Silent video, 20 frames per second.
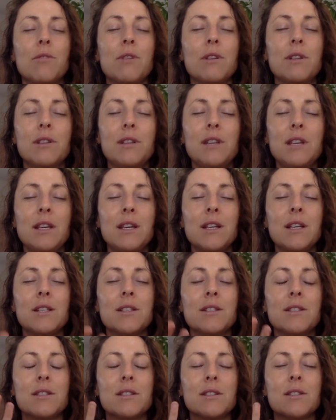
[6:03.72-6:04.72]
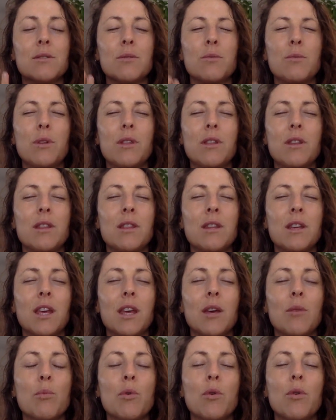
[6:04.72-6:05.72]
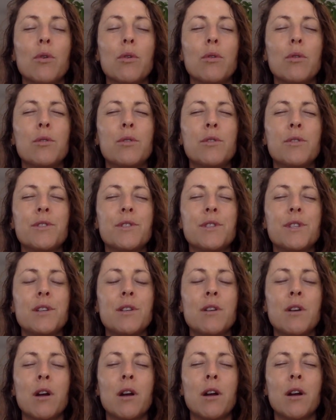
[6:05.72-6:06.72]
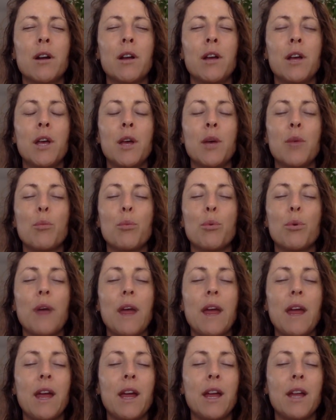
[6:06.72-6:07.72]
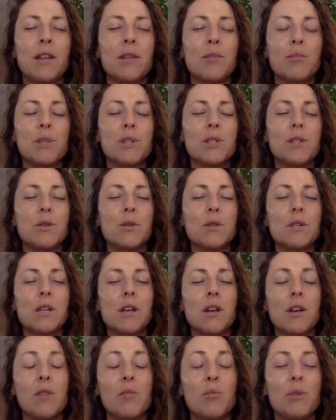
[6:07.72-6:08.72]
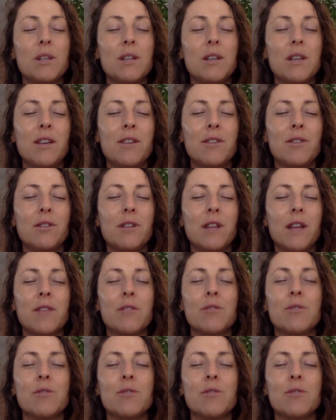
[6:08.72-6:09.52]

released within the chemicals in our brain, the pituitary and pineal gland.